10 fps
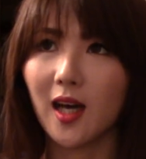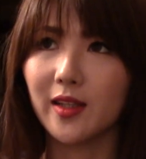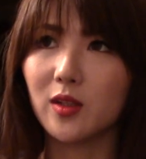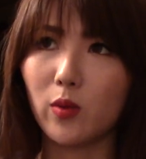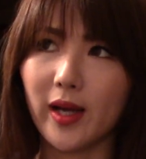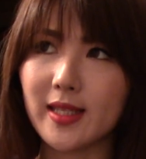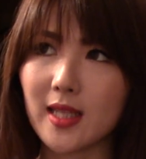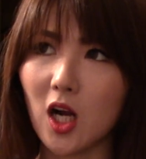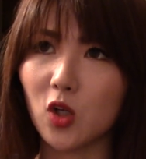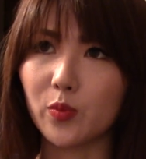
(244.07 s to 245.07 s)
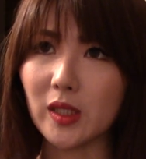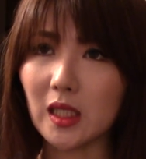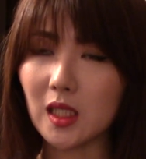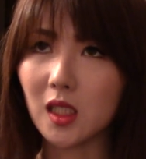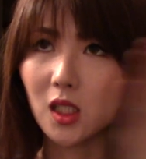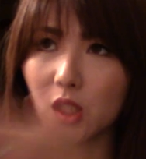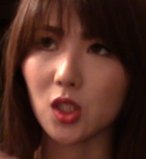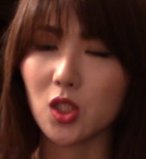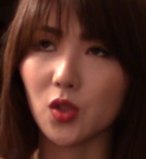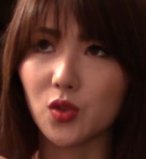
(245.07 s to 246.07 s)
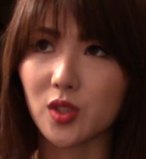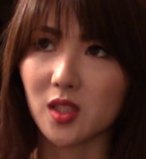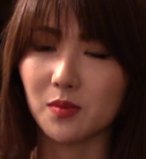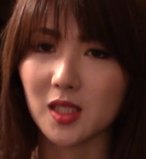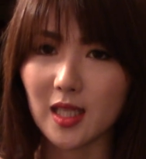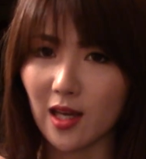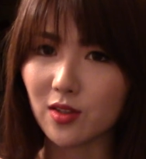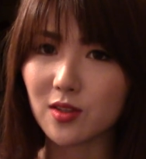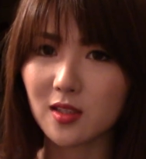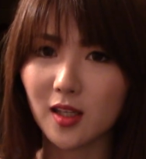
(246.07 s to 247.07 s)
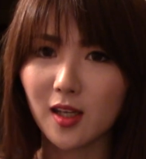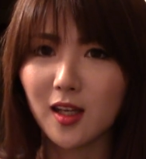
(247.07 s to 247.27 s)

otherwise I'll be hooked onto something else